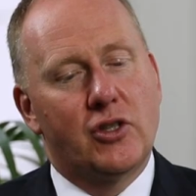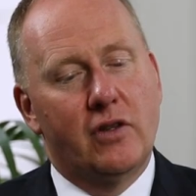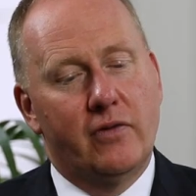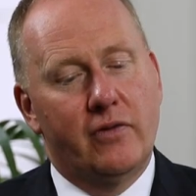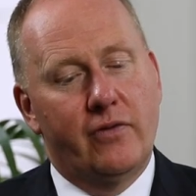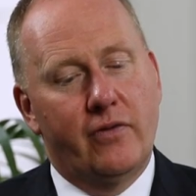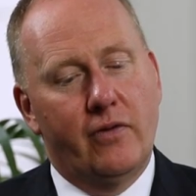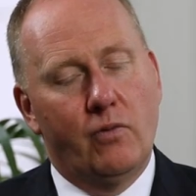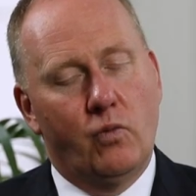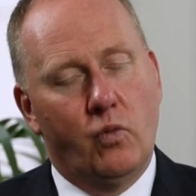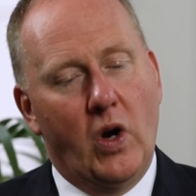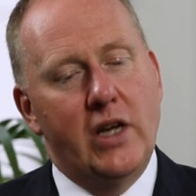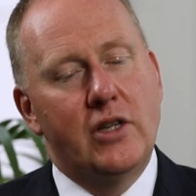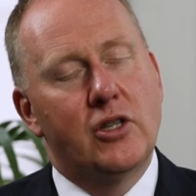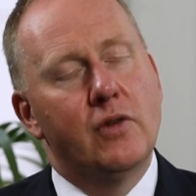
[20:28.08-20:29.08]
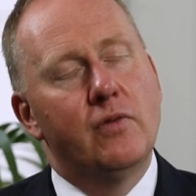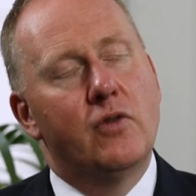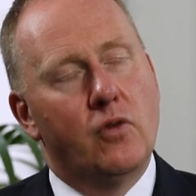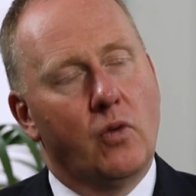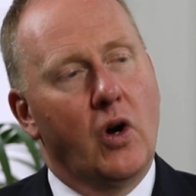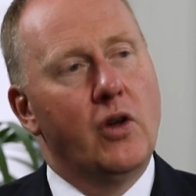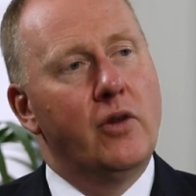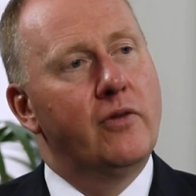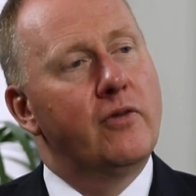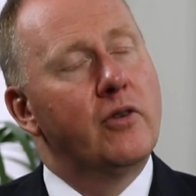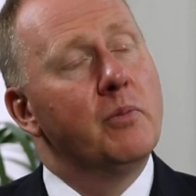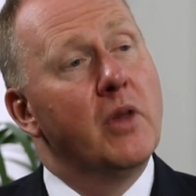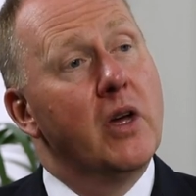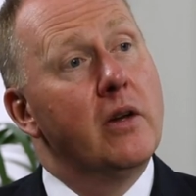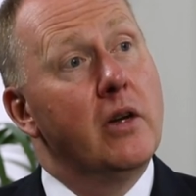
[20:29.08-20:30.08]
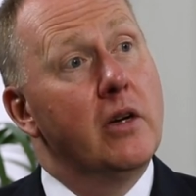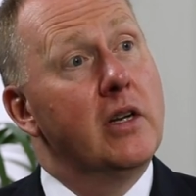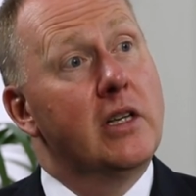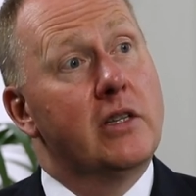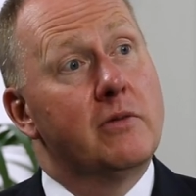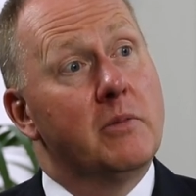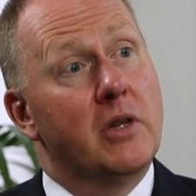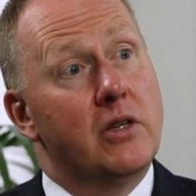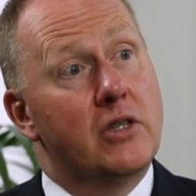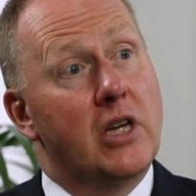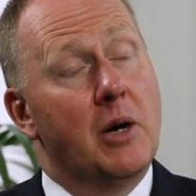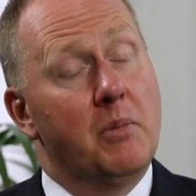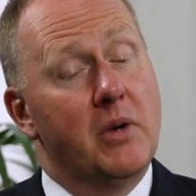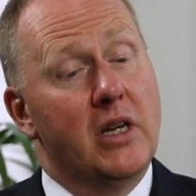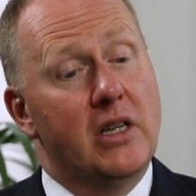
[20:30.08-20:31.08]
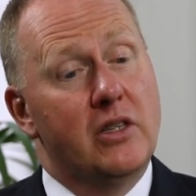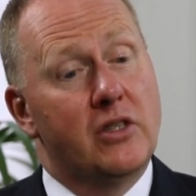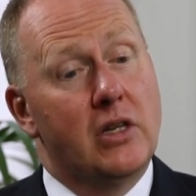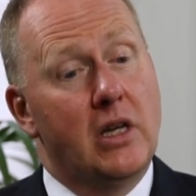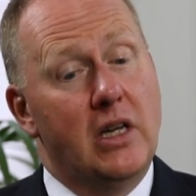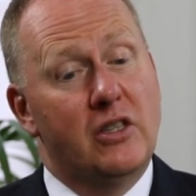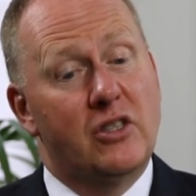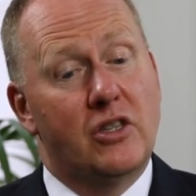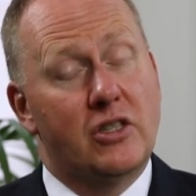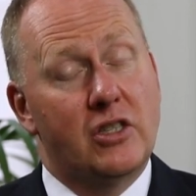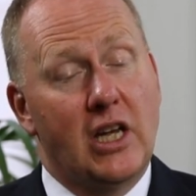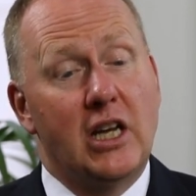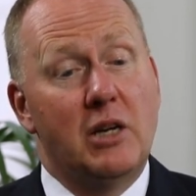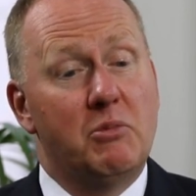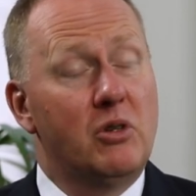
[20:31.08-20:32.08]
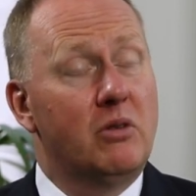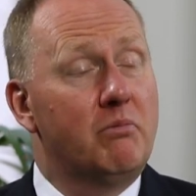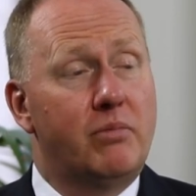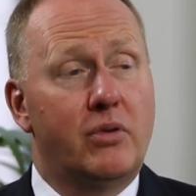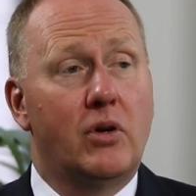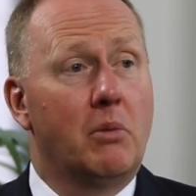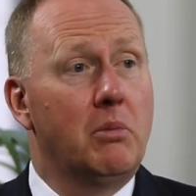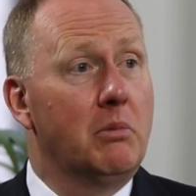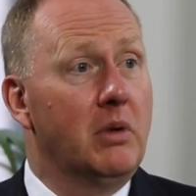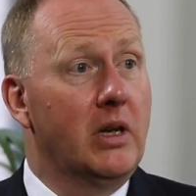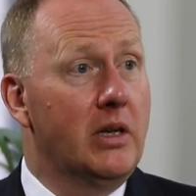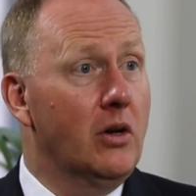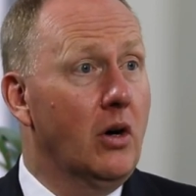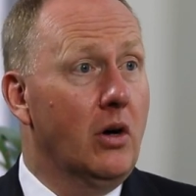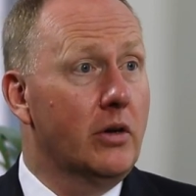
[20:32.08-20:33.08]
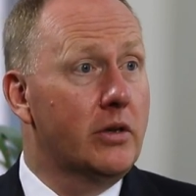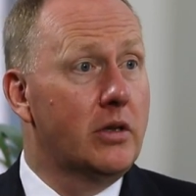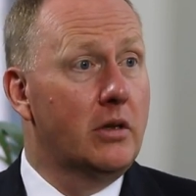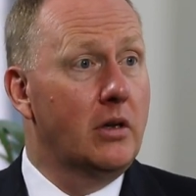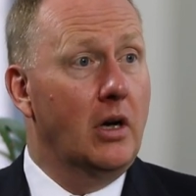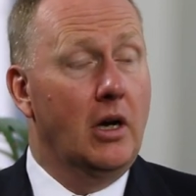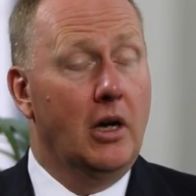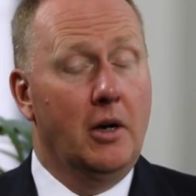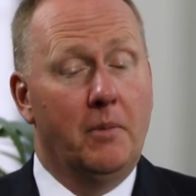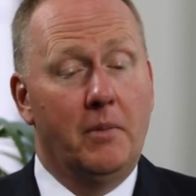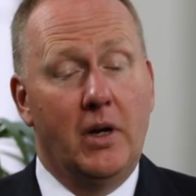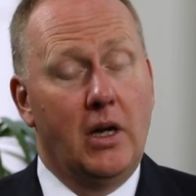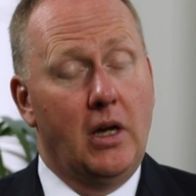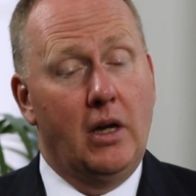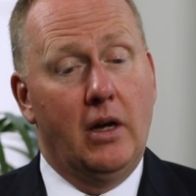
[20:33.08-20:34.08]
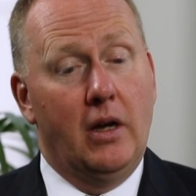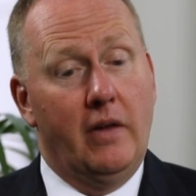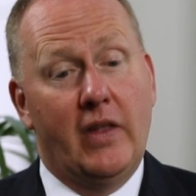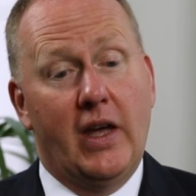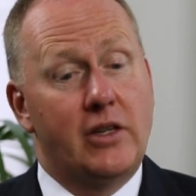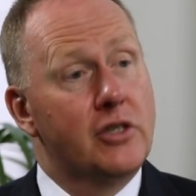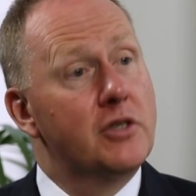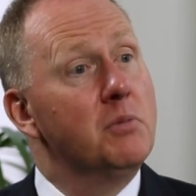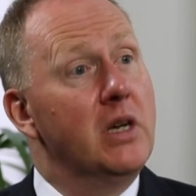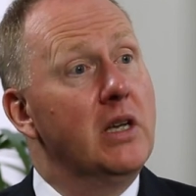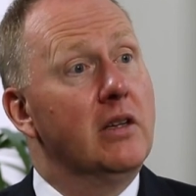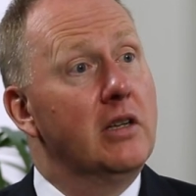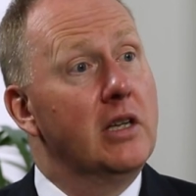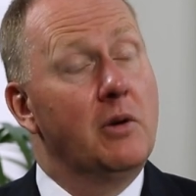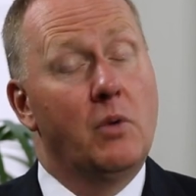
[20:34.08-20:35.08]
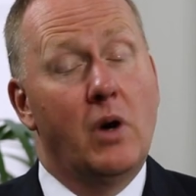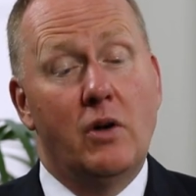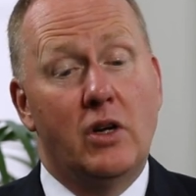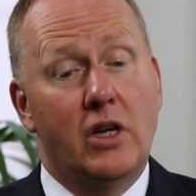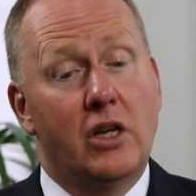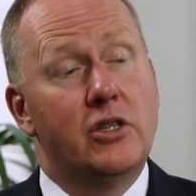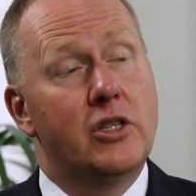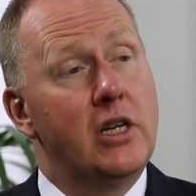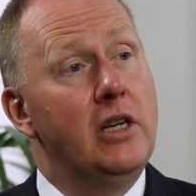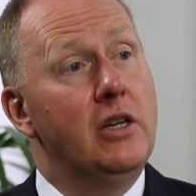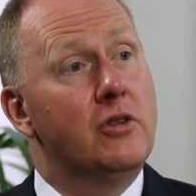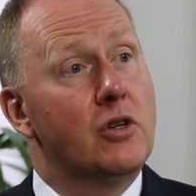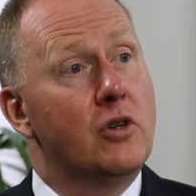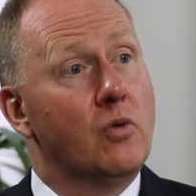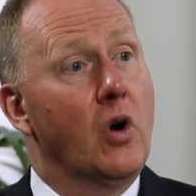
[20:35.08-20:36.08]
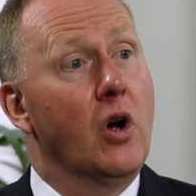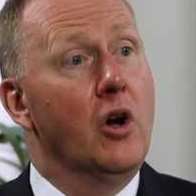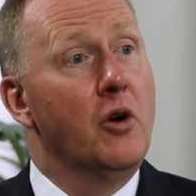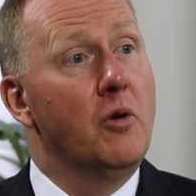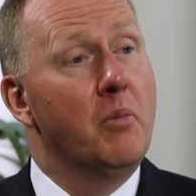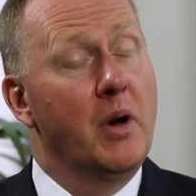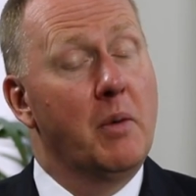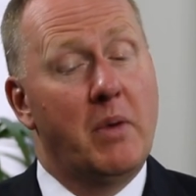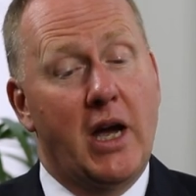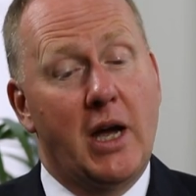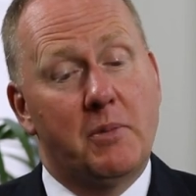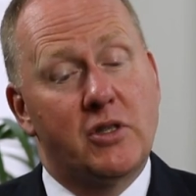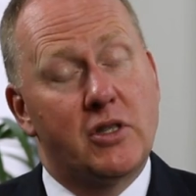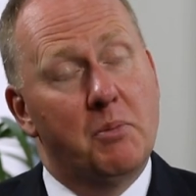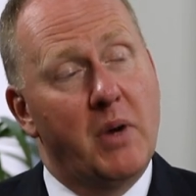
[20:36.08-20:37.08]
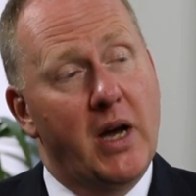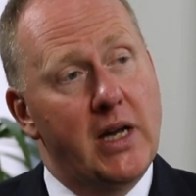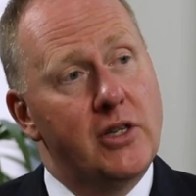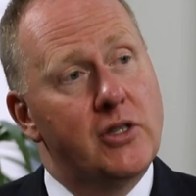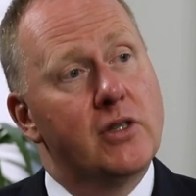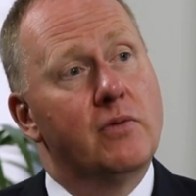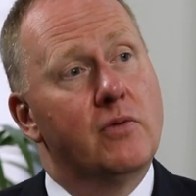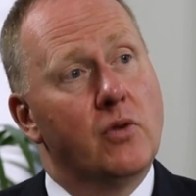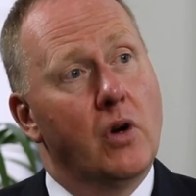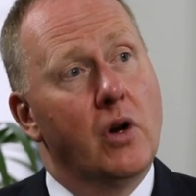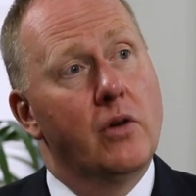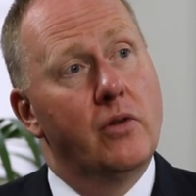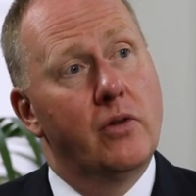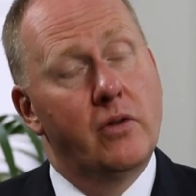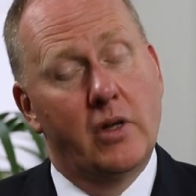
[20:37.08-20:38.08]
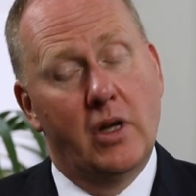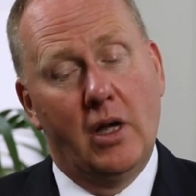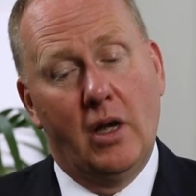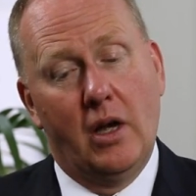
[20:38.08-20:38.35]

sort of rate of growth from the earnings from those companies is sustainable? Probably not. That doesn't mean that they won't continue to grow, but perhaps the pace of growth